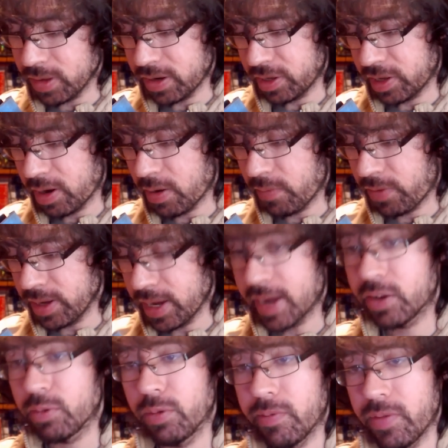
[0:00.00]
in a terrifying
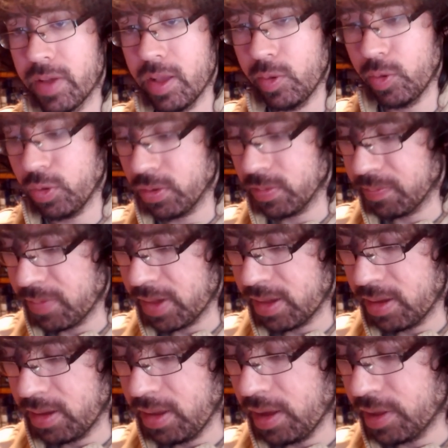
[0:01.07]
act of revenge.
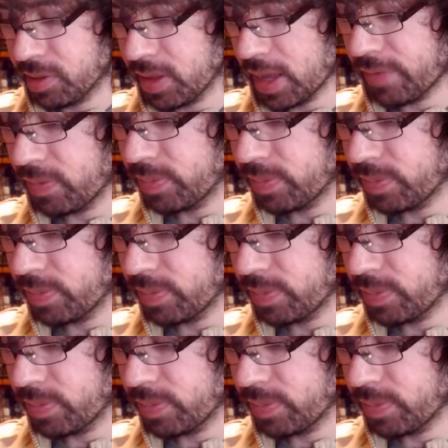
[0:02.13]
Aside